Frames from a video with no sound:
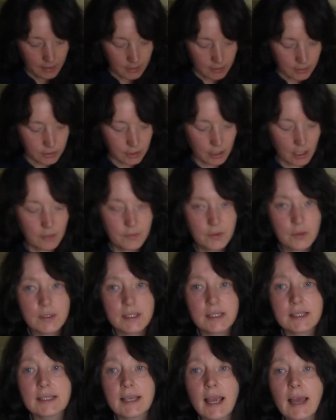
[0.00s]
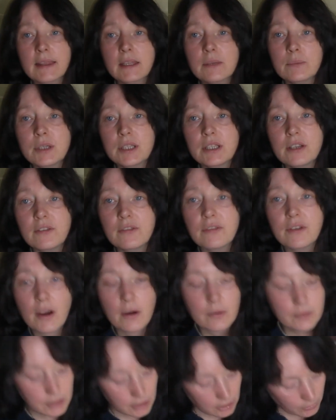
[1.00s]
So if you were to scan them with your
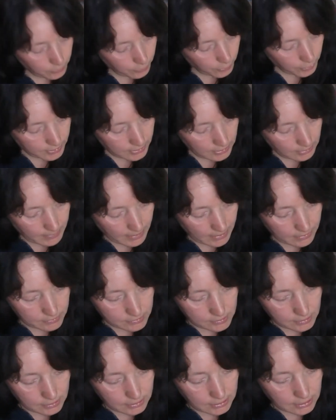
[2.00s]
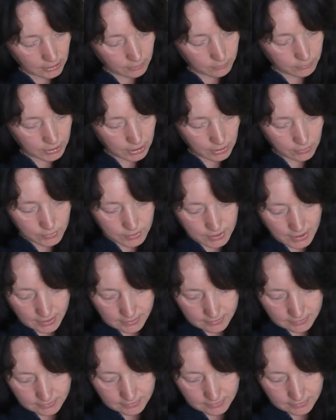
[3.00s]
phone, you could print them out on your computer.